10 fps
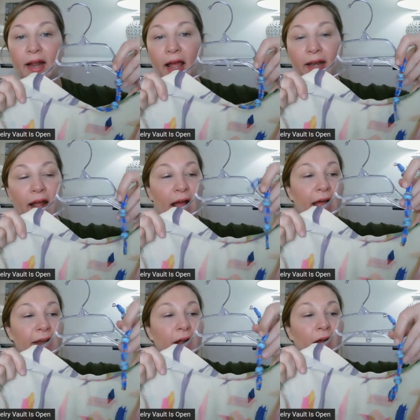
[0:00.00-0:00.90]
hot,
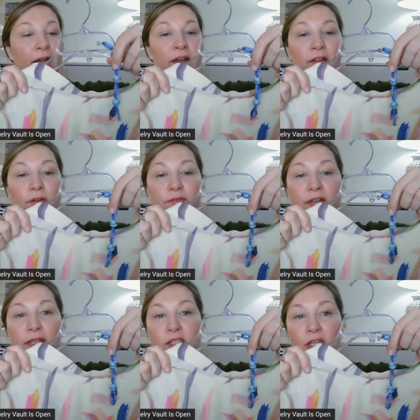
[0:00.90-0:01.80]
hot. Another
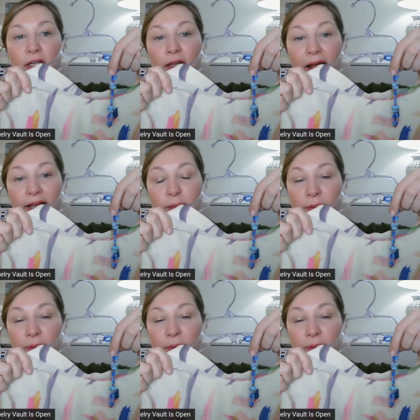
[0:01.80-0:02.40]
Venetian glass